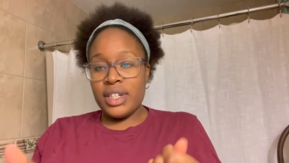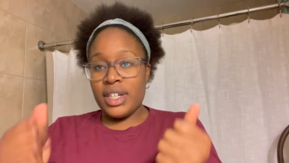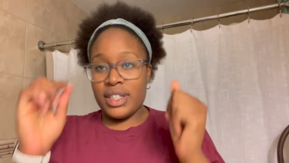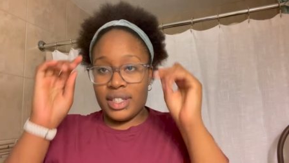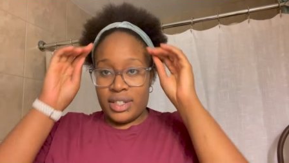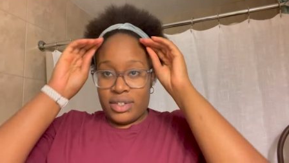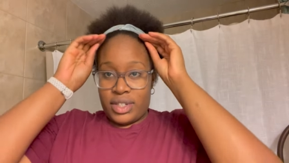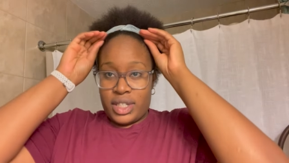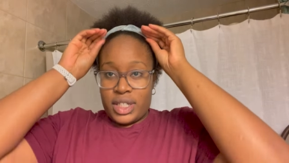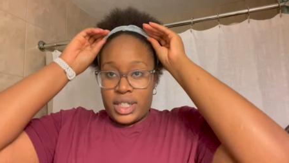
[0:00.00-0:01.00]
It's still
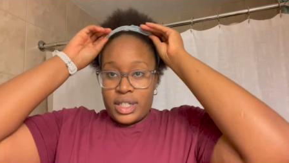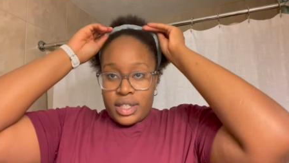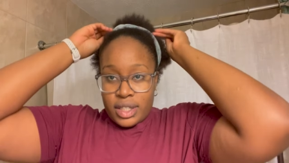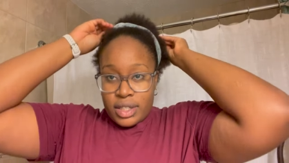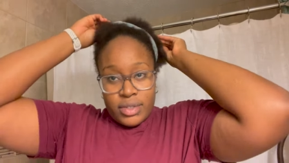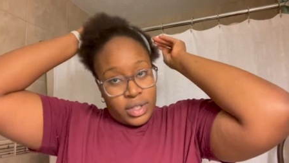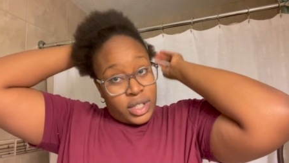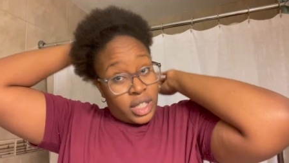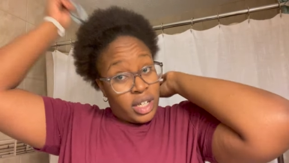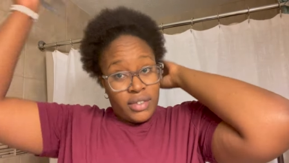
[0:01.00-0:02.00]
good. So we're gonna
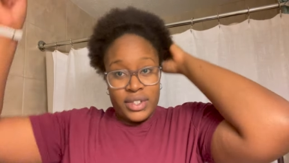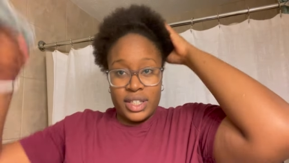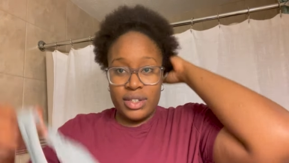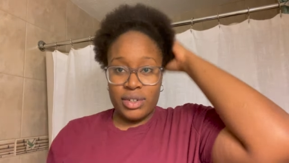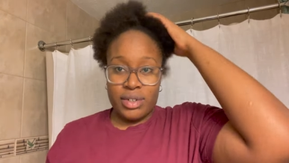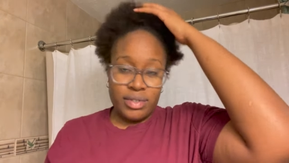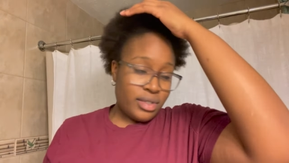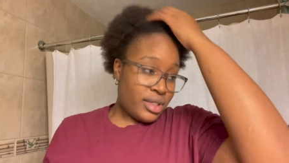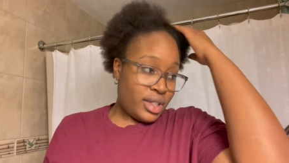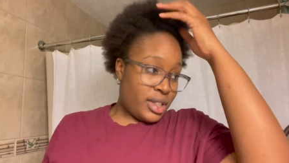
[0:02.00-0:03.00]
take off this little
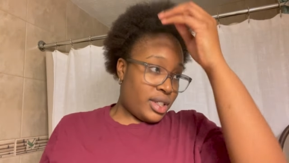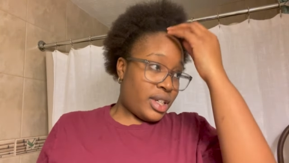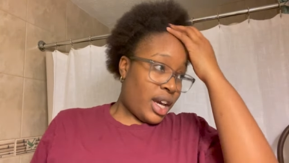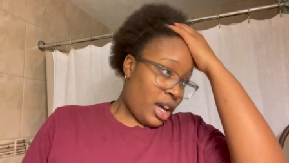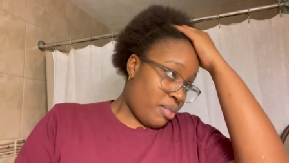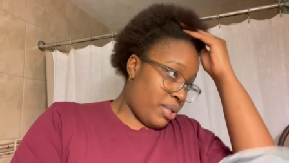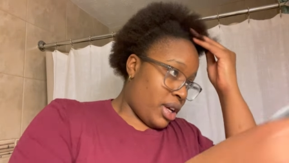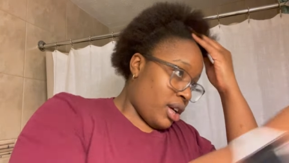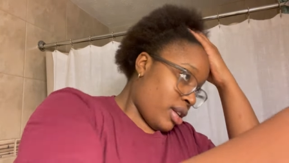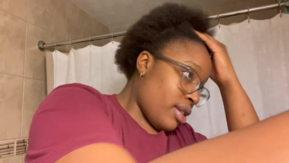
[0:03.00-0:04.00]

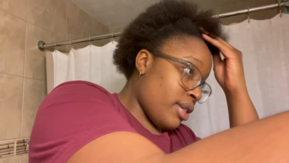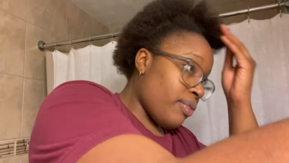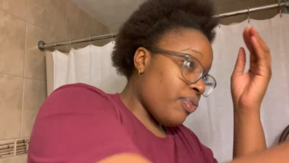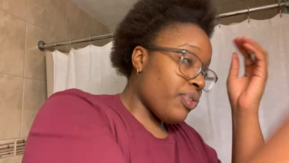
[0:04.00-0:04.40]
headband,